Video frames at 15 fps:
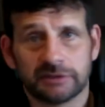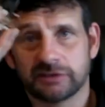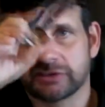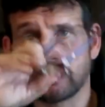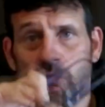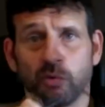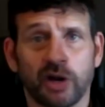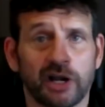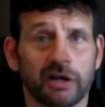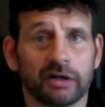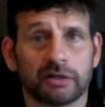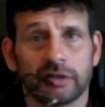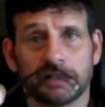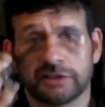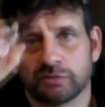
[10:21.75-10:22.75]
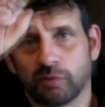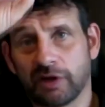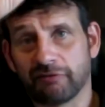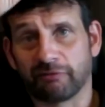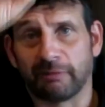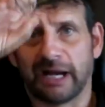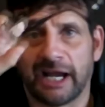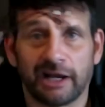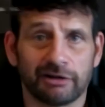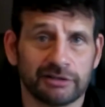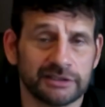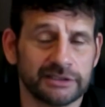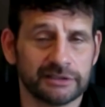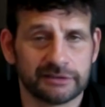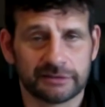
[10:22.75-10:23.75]
somewhere on his way from
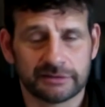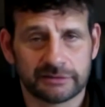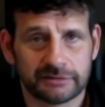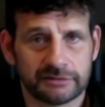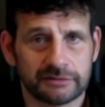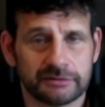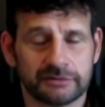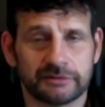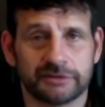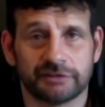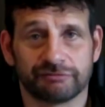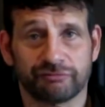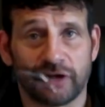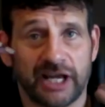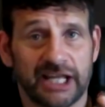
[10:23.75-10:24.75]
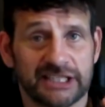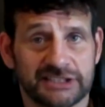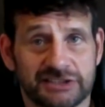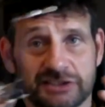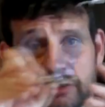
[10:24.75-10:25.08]
Ireland to France